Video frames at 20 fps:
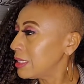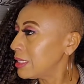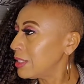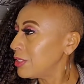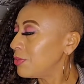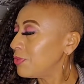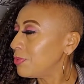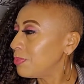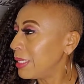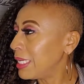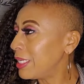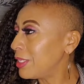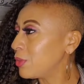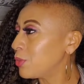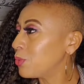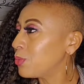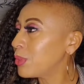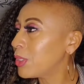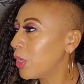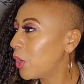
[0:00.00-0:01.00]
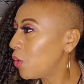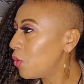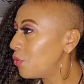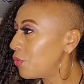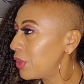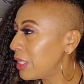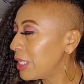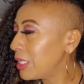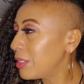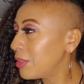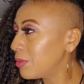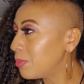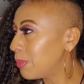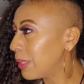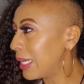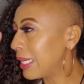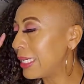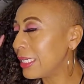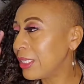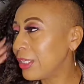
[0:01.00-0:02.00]
you've made it through COVID
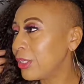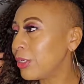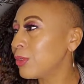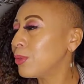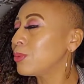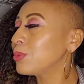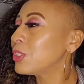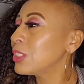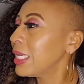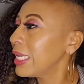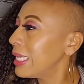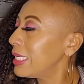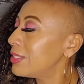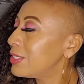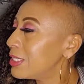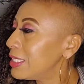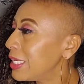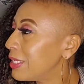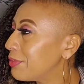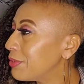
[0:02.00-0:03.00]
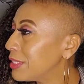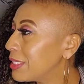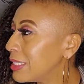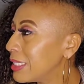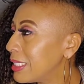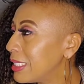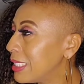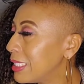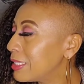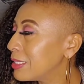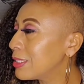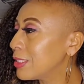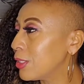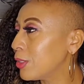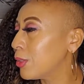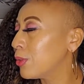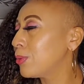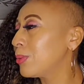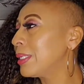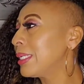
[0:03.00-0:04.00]
by, changing everything.
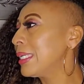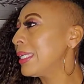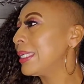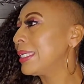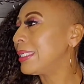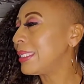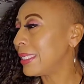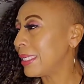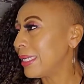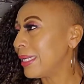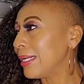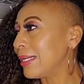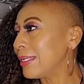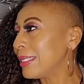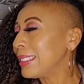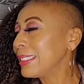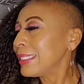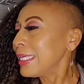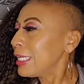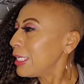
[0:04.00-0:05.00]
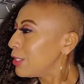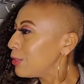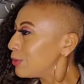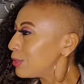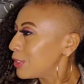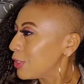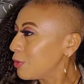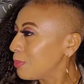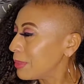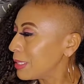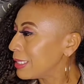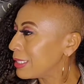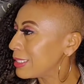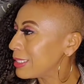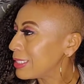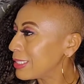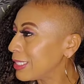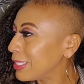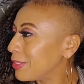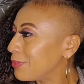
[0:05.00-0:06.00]
So yeah, thank you so much
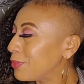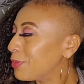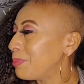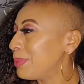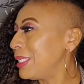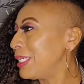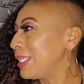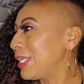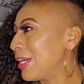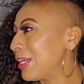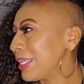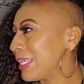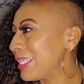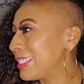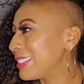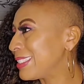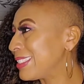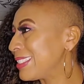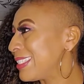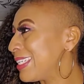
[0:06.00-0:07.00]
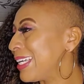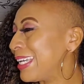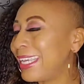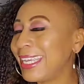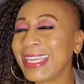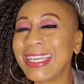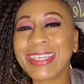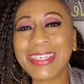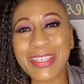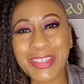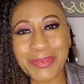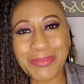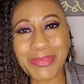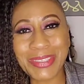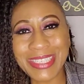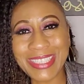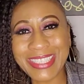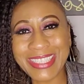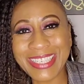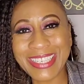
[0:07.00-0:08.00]
for being our guest today on
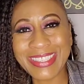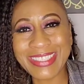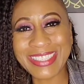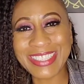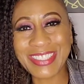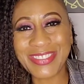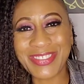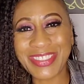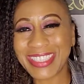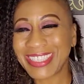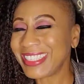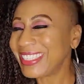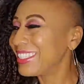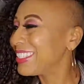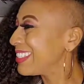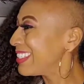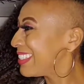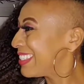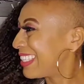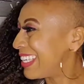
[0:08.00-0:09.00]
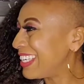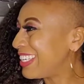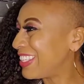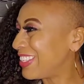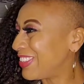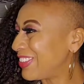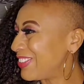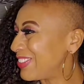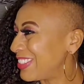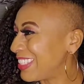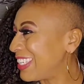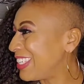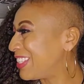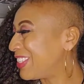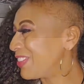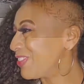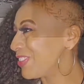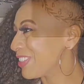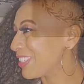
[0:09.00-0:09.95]
Bridge Talk TV. Thank you for